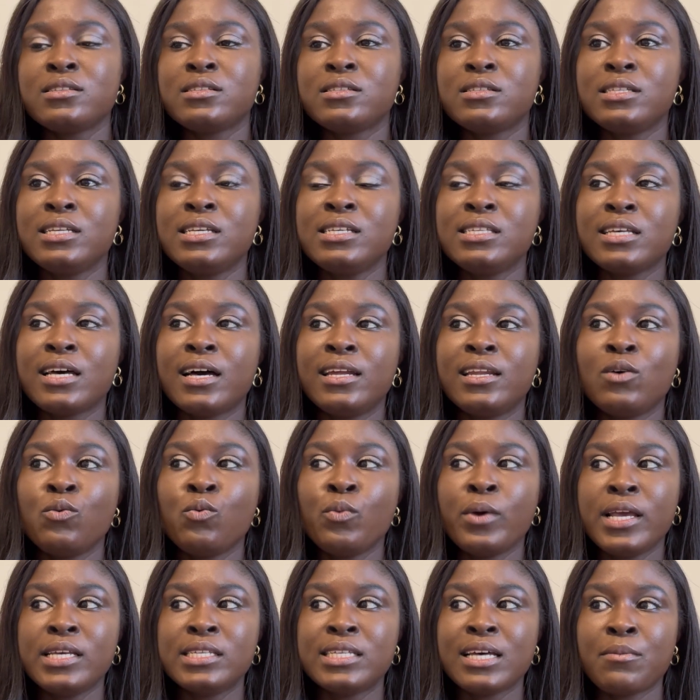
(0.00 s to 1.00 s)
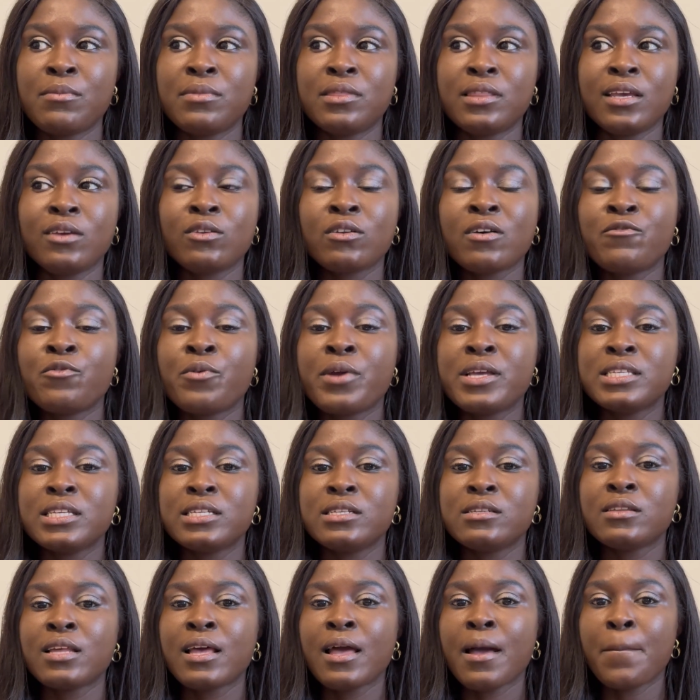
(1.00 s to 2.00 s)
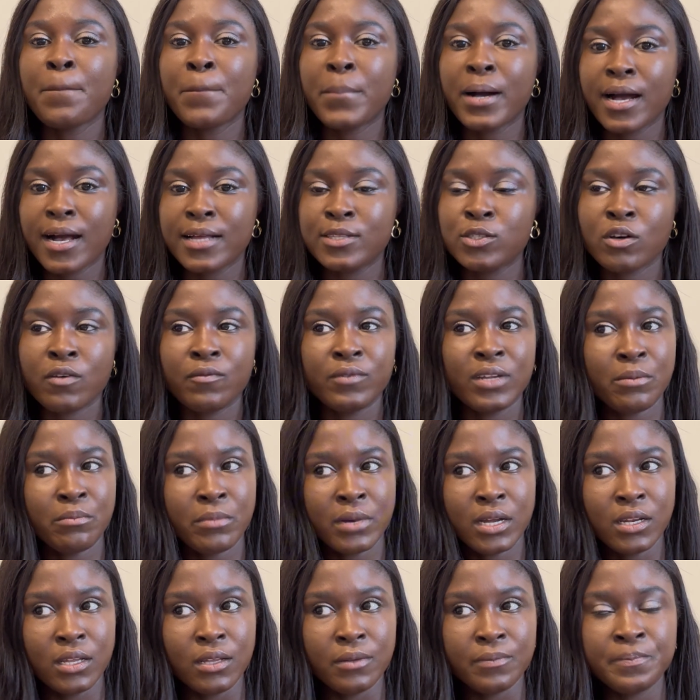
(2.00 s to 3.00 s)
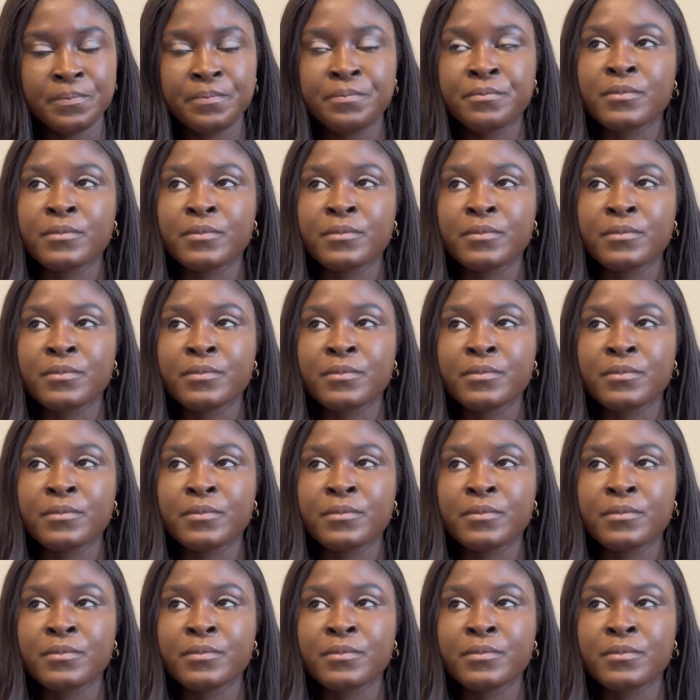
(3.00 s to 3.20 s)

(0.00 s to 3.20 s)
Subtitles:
these are the ways I'm thinking of raising part of the money.